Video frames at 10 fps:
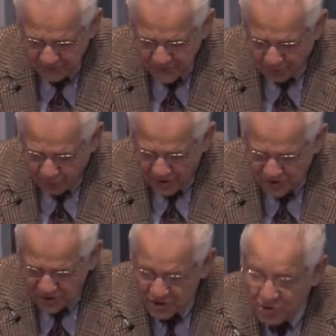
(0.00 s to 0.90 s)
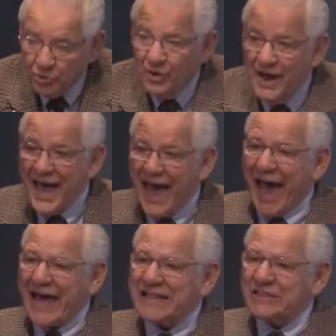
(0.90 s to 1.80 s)
to be brought to you
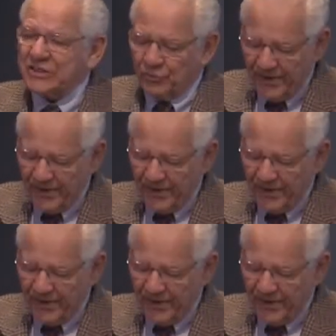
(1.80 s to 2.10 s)
at the